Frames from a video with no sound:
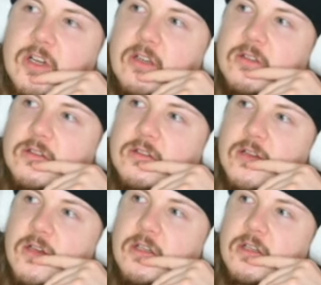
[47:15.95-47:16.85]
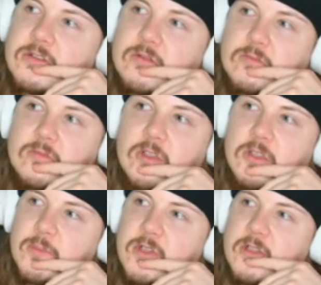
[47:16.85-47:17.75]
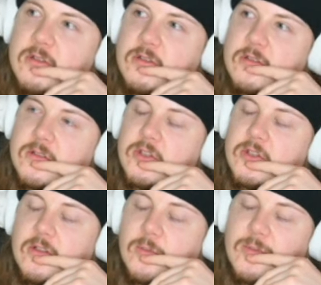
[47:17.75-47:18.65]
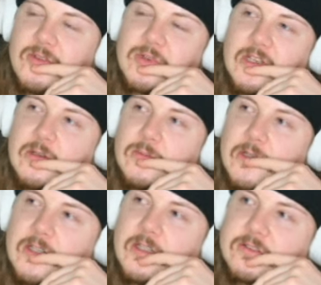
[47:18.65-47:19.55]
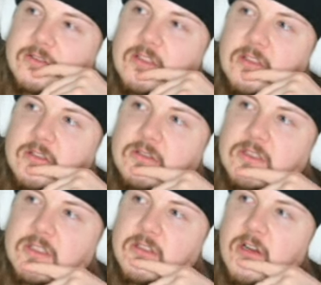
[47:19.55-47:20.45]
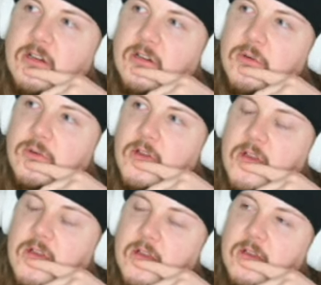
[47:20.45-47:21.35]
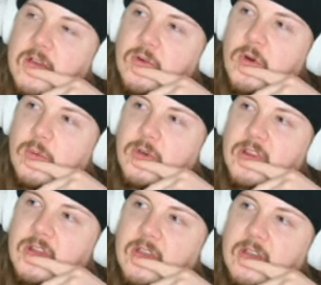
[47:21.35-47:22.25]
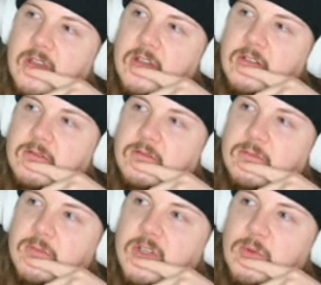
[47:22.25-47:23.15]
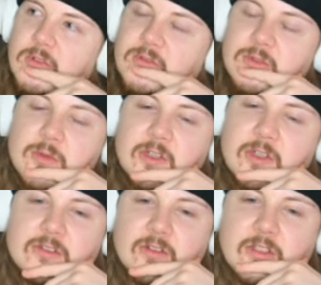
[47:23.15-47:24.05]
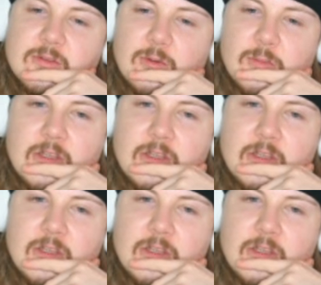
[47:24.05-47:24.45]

It's on carpet. So it'll be really, really interesting to see how, what the people's response to this will be.